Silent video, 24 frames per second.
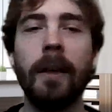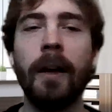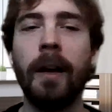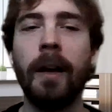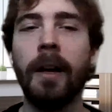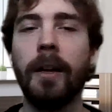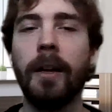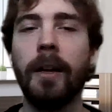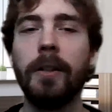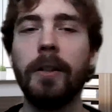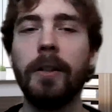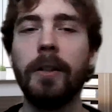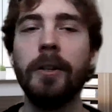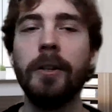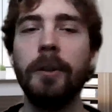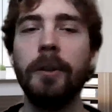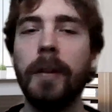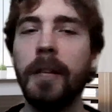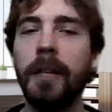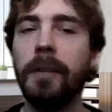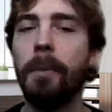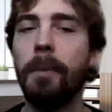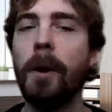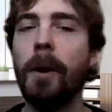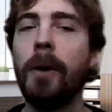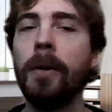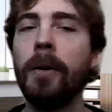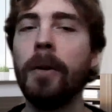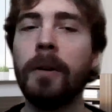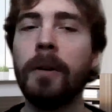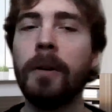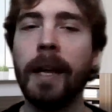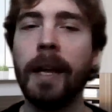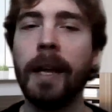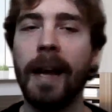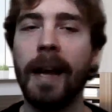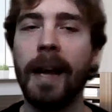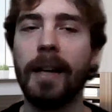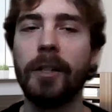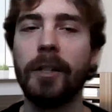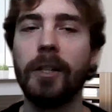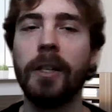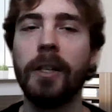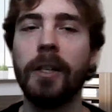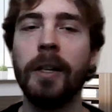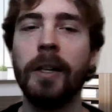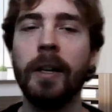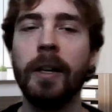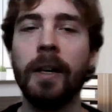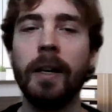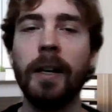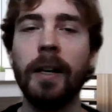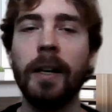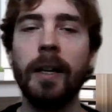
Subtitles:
the new intermodal connection